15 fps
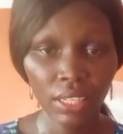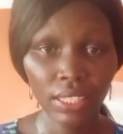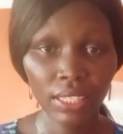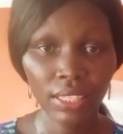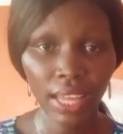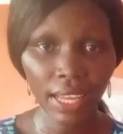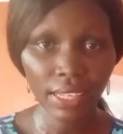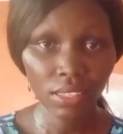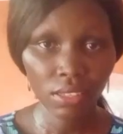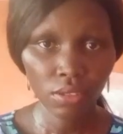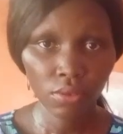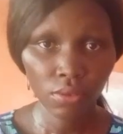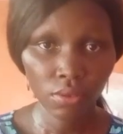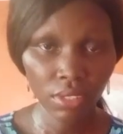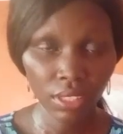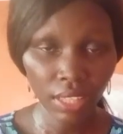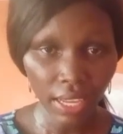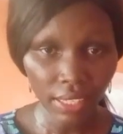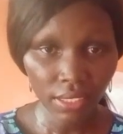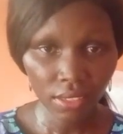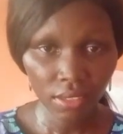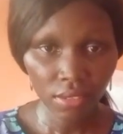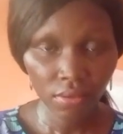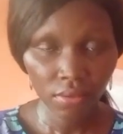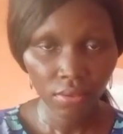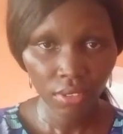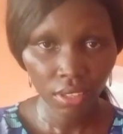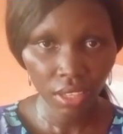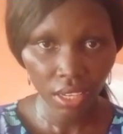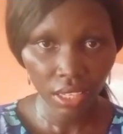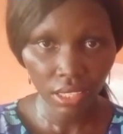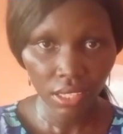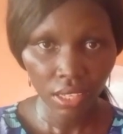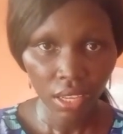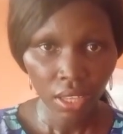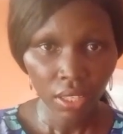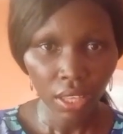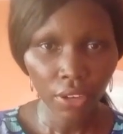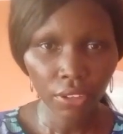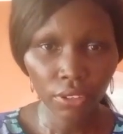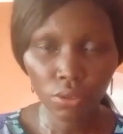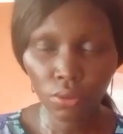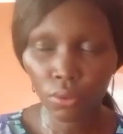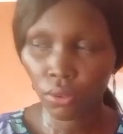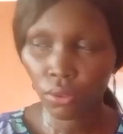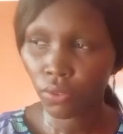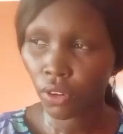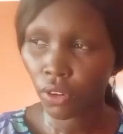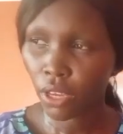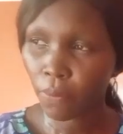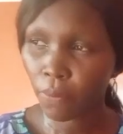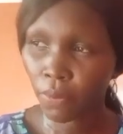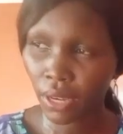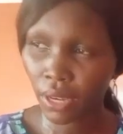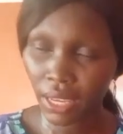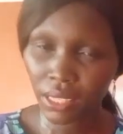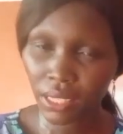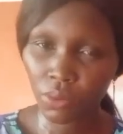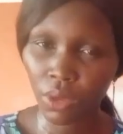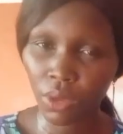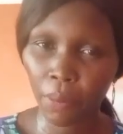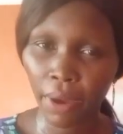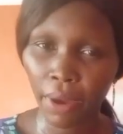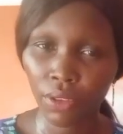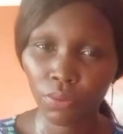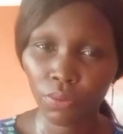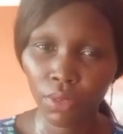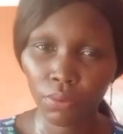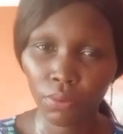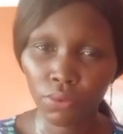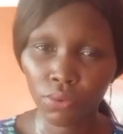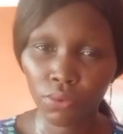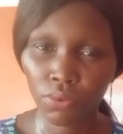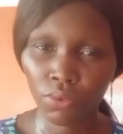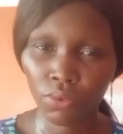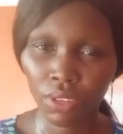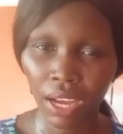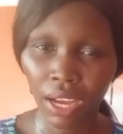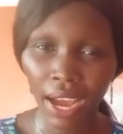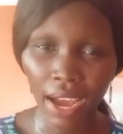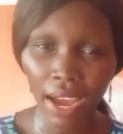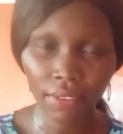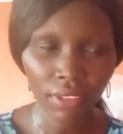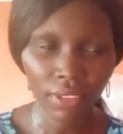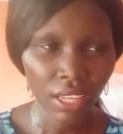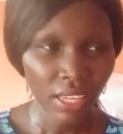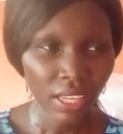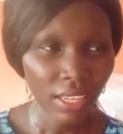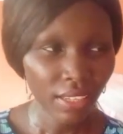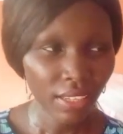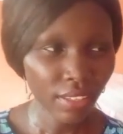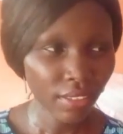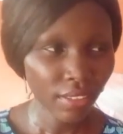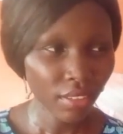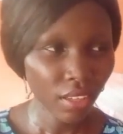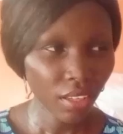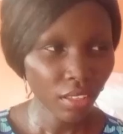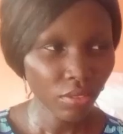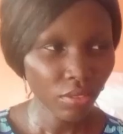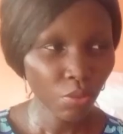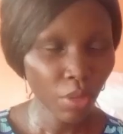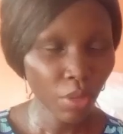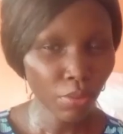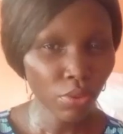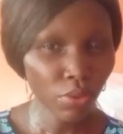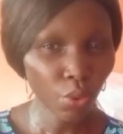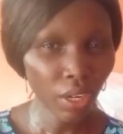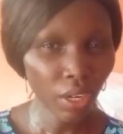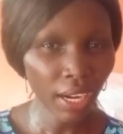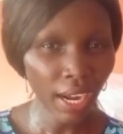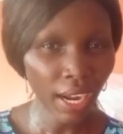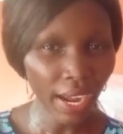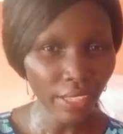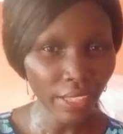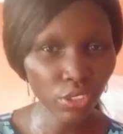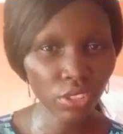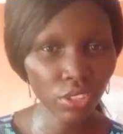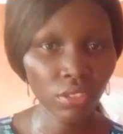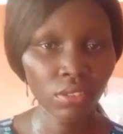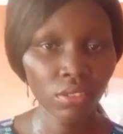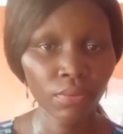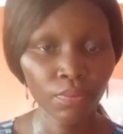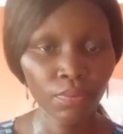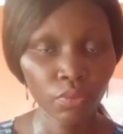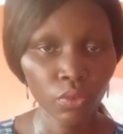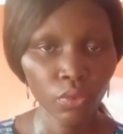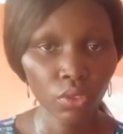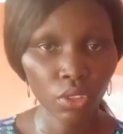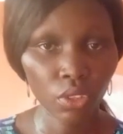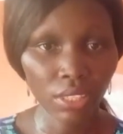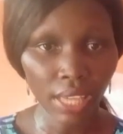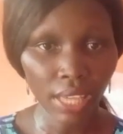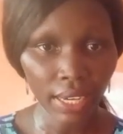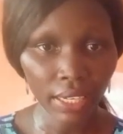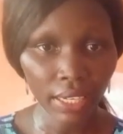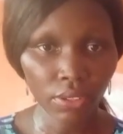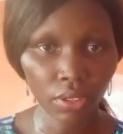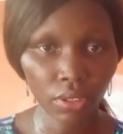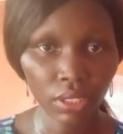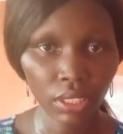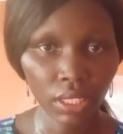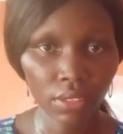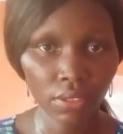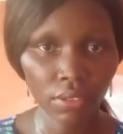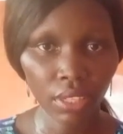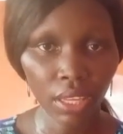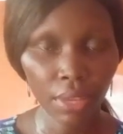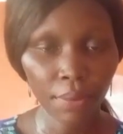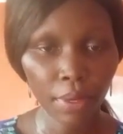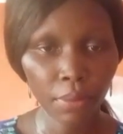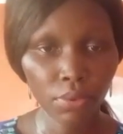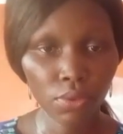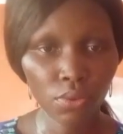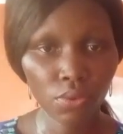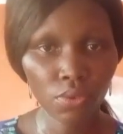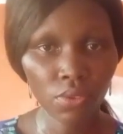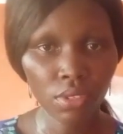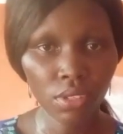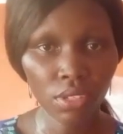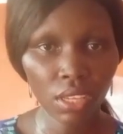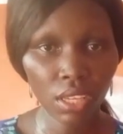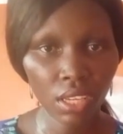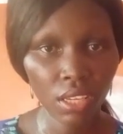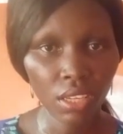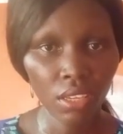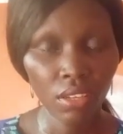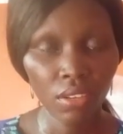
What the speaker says: in that case, you are going to look for a place whereby you'll be able to have you'll be able to catch your target audience, so that you'll be able to see